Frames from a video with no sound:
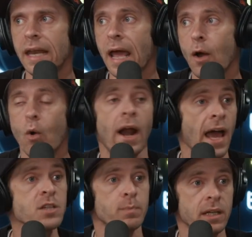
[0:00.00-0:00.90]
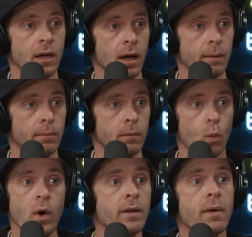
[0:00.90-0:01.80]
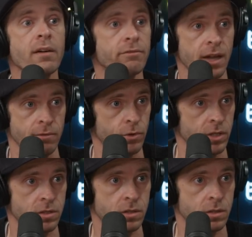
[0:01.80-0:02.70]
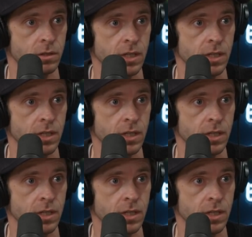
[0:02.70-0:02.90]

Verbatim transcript: and or has become, one of my favorites.